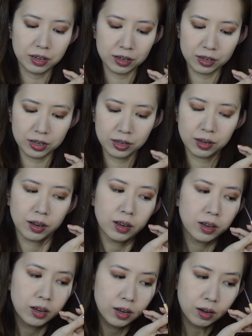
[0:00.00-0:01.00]
this
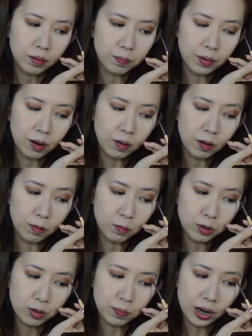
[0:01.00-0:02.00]

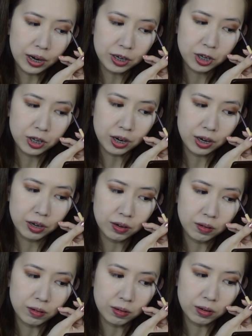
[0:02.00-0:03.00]
almost black shade
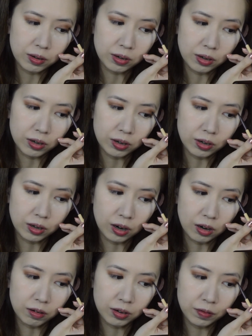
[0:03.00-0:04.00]
on the
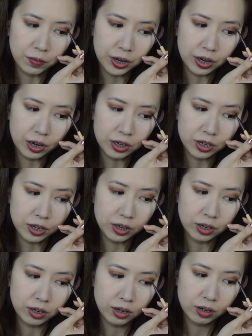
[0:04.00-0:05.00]
outer V like she
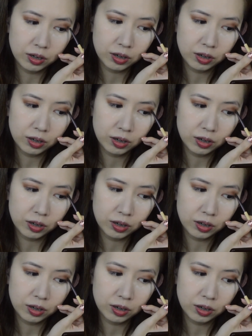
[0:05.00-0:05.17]
did.